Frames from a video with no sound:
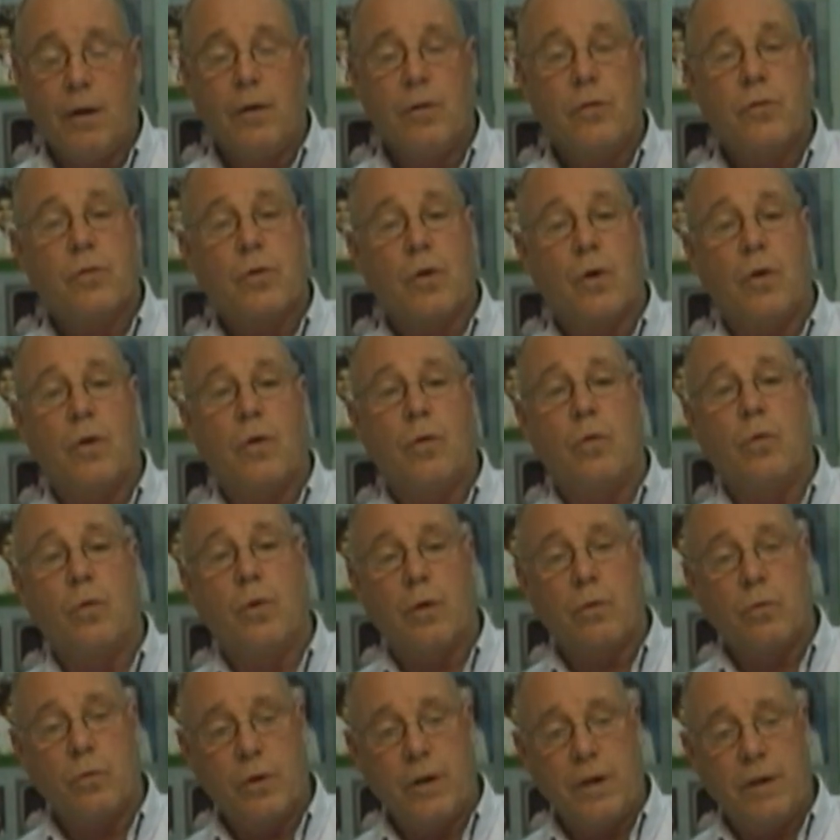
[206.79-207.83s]
So
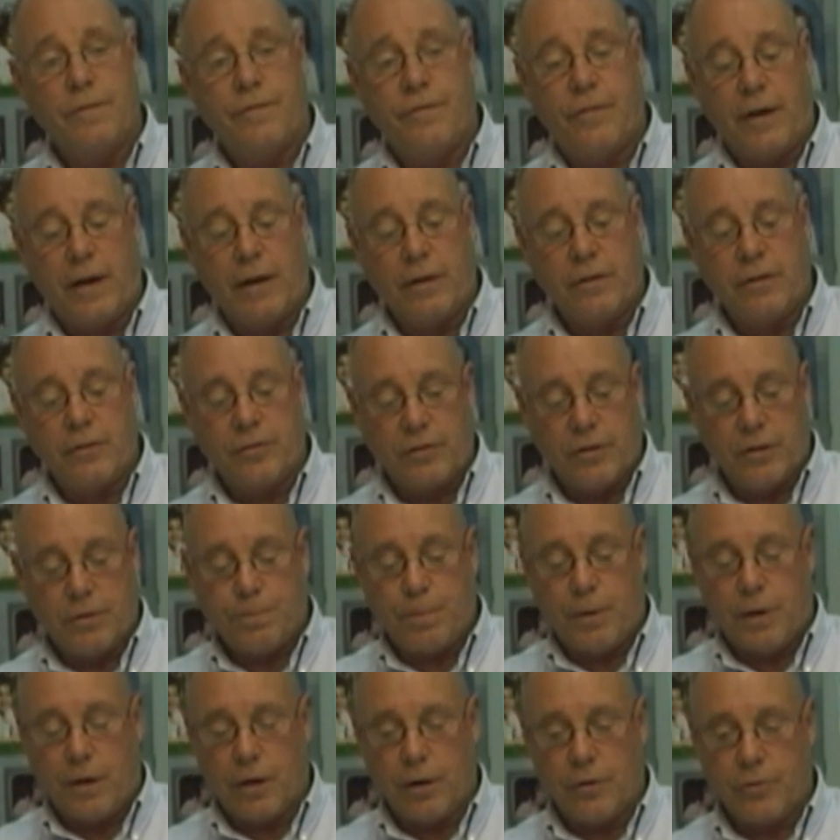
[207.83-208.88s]
what we found is this
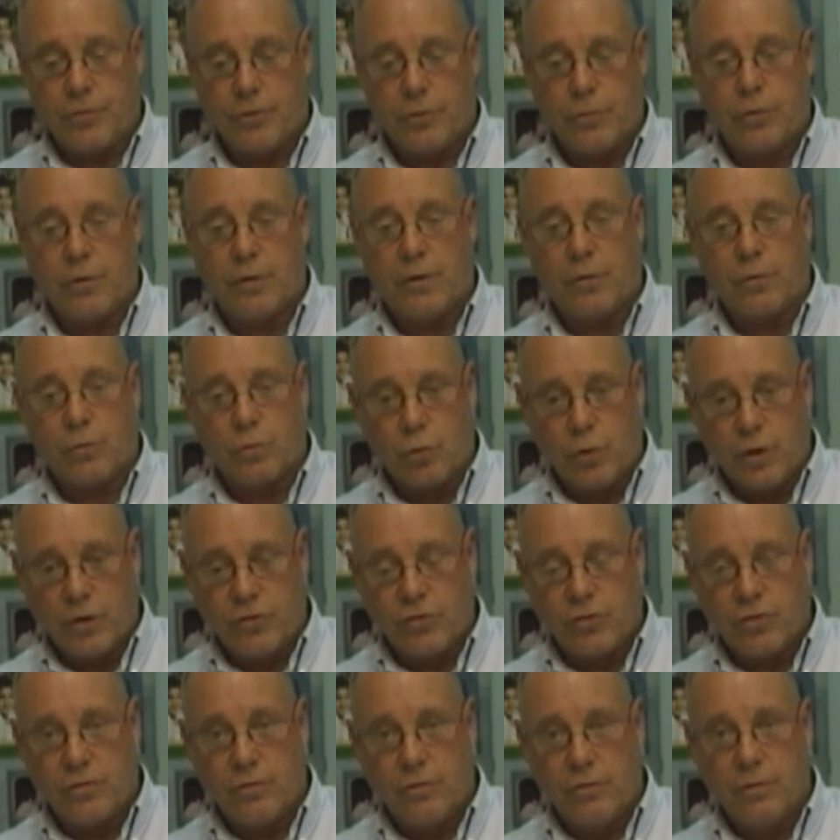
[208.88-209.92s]
polisher with the
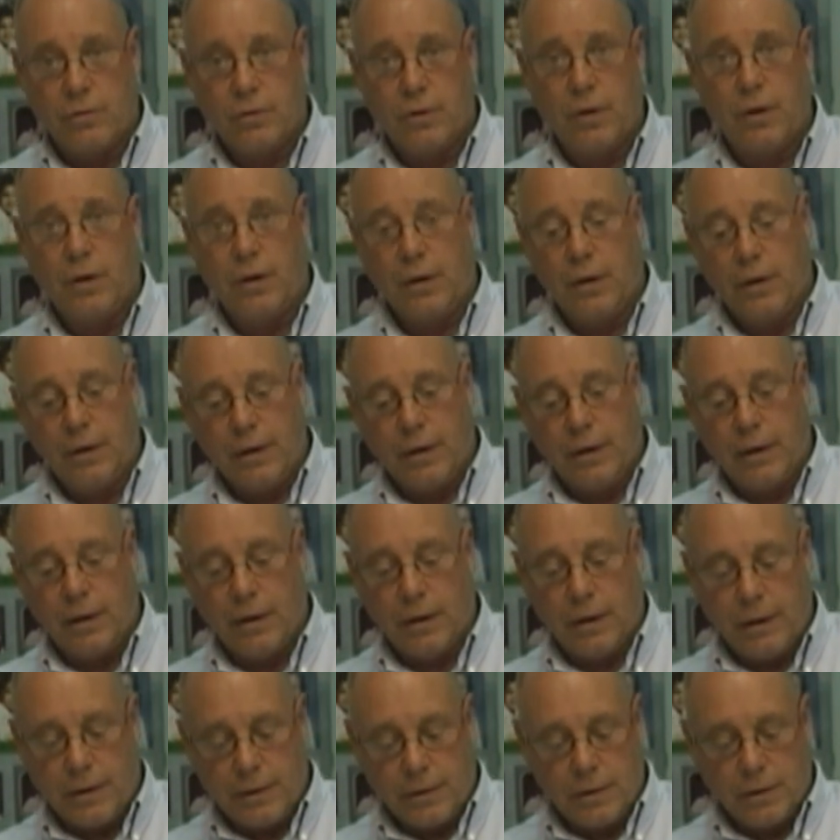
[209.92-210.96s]
rigid,
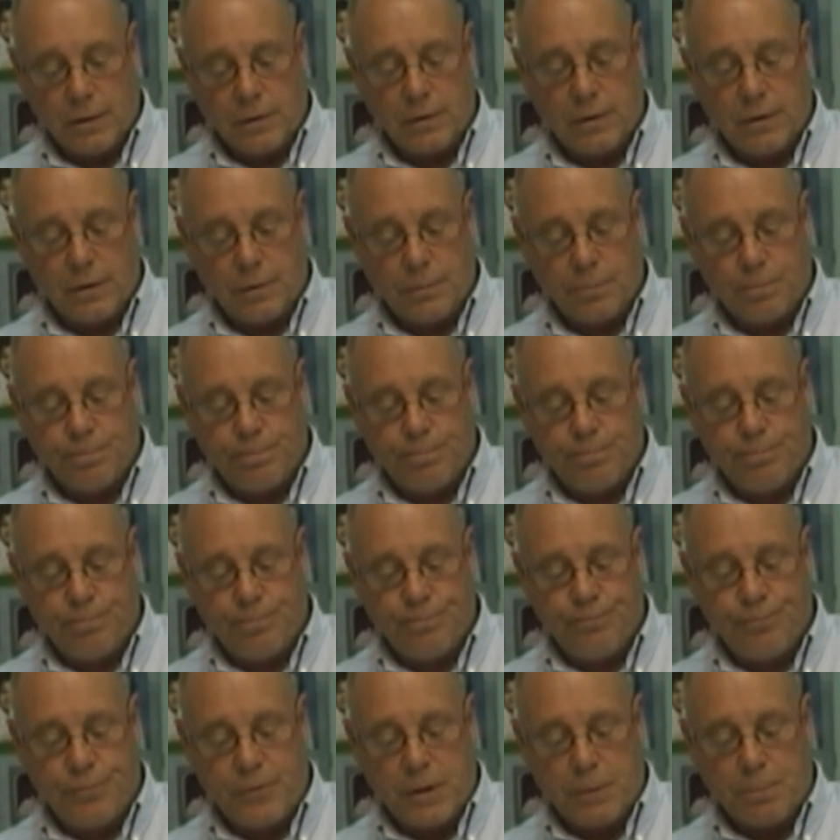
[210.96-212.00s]
the
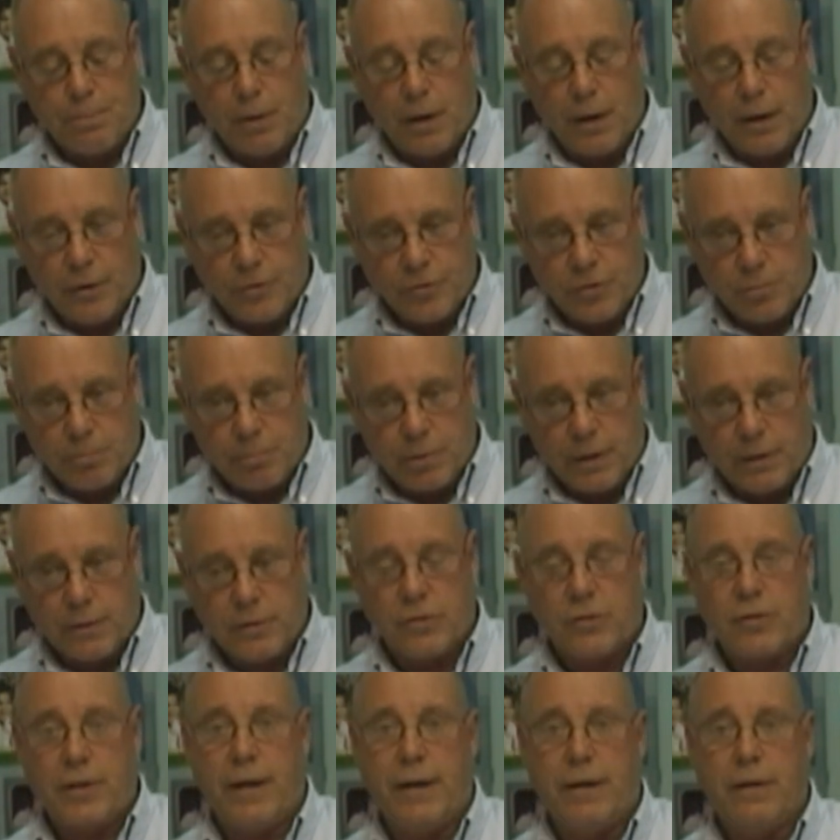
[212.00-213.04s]
polishing belt
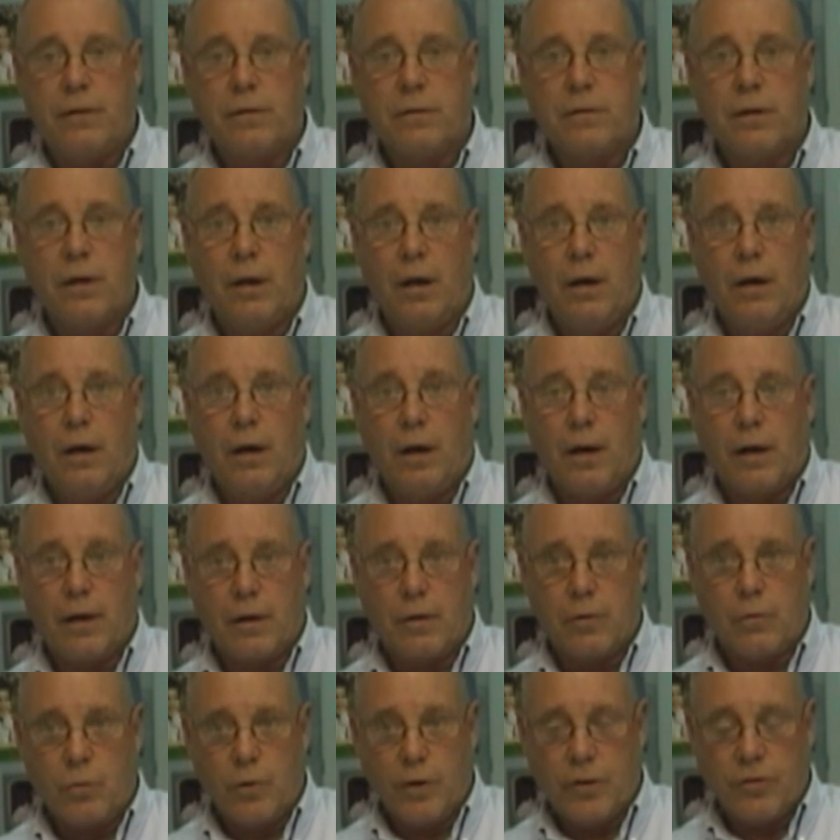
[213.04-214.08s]
is held on
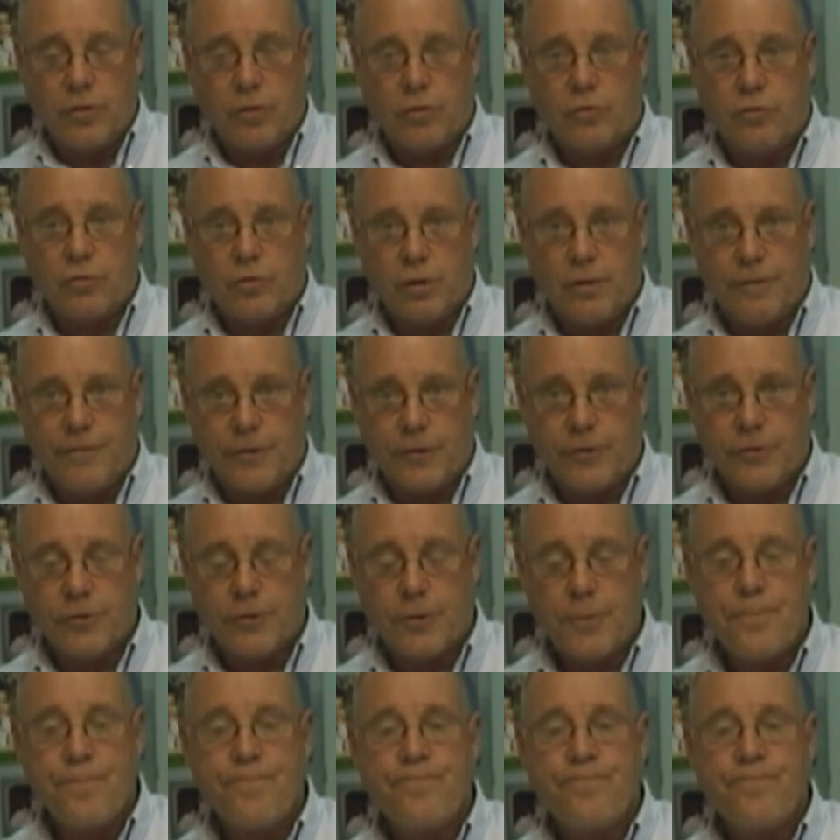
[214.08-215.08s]
a rigid surface,